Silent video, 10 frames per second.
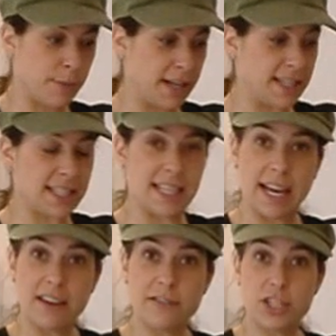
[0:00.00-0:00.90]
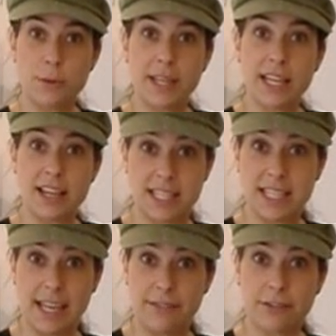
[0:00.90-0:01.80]
But instead of doing a
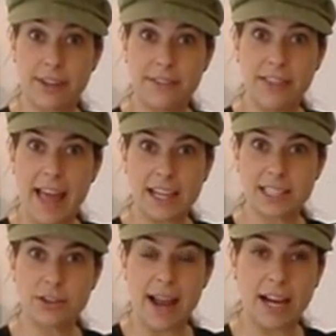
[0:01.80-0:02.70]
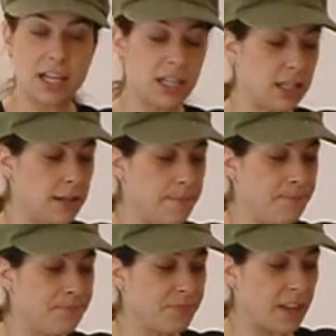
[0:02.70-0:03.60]
savory flax cracker,
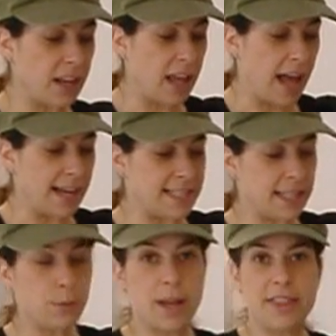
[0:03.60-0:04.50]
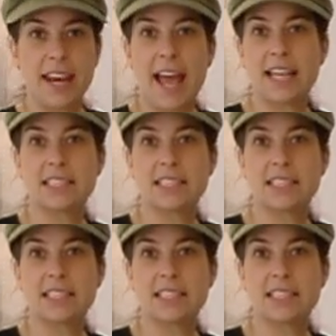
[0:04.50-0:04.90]
I did one that has